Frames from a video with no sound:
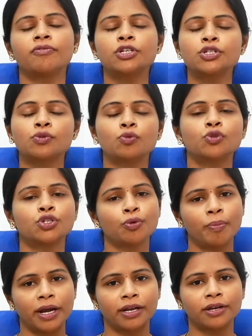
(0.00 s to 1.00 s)
which suits
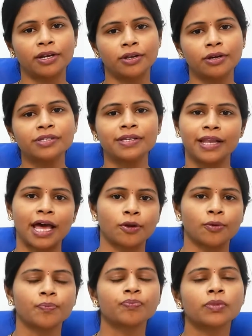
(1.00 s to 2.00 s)
you better in your scenario.